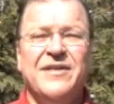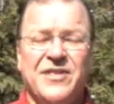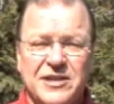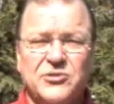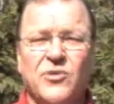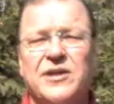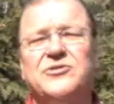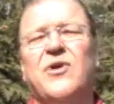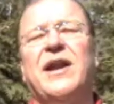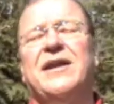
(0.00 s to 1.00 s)
This
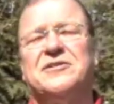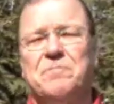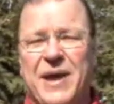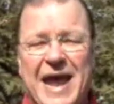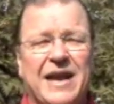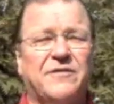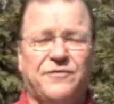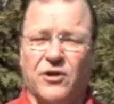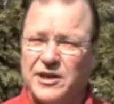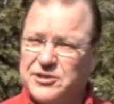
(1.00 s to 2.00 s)
restaurant is packed
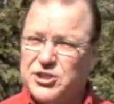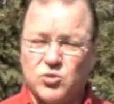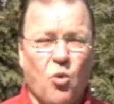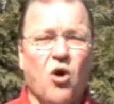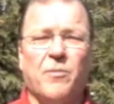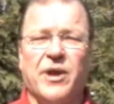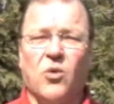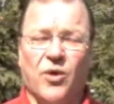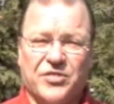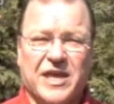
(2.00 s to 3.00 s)
full. It's
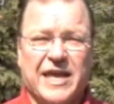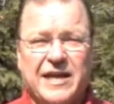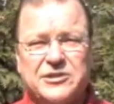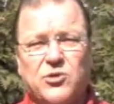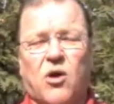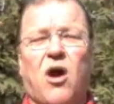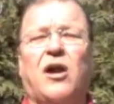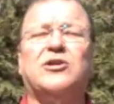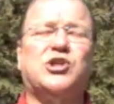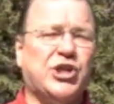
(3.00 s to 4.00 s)
swarming with kids who are
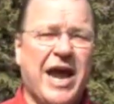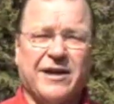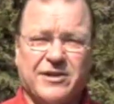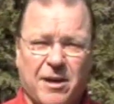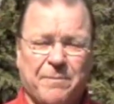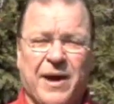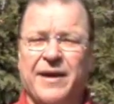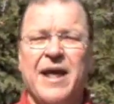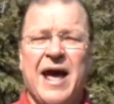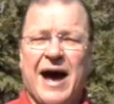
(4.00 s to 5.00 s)
all jacked up on